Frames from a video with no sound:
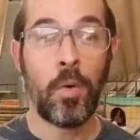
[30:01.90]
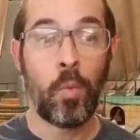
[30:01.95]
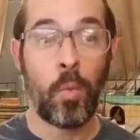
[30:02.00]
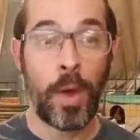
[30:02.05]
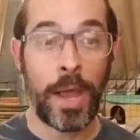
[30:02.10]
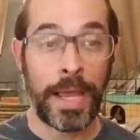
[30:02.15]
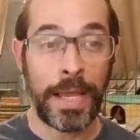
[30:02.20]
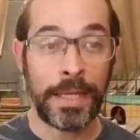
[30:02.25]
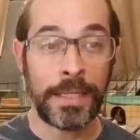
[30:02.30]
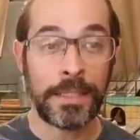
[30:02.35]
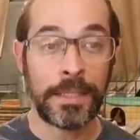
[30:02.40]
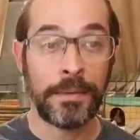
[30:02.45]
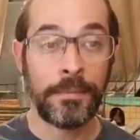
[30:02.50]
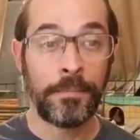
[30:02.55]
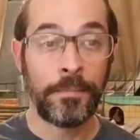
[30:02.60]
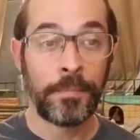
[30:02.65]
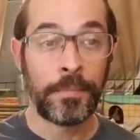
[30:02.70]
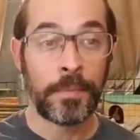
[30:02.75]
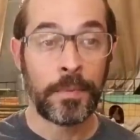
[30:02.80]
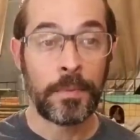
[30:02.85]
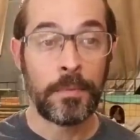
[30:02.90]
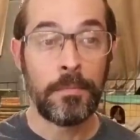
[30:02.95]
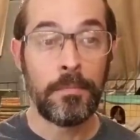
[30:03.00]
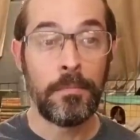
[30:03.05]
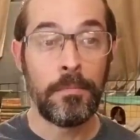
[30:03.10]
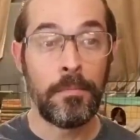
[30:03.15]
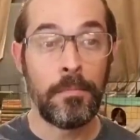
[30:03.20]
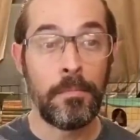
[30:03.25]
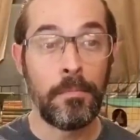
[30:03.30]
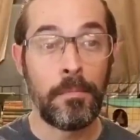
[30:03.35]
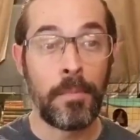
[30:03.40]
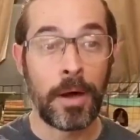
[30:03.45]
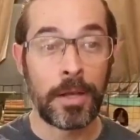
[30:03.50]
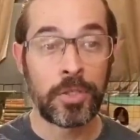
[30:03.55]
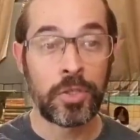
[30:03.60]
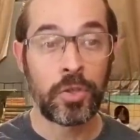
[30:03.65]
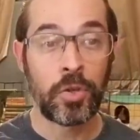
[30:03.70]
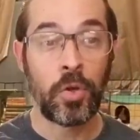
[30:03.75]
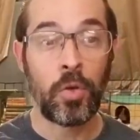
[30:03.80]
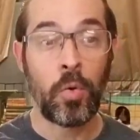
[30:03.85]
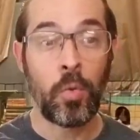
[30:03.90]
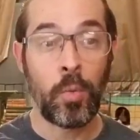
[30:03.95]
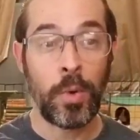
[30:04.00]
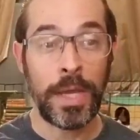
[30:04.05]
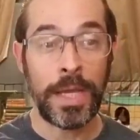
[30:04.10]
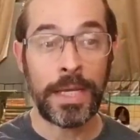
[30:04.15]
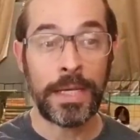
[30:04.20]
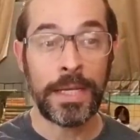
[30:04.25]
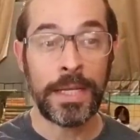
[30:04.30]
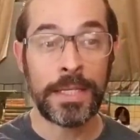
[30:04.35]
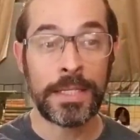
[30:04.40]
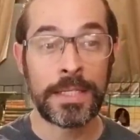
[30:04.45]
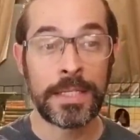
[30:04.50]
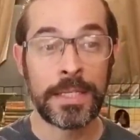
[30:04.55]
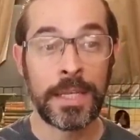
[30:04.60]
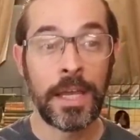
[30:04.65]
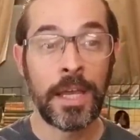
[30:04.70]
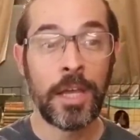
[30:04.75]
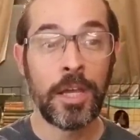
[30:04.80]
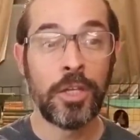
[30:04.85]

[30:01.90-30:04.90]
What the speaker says: weight, muscle weakness,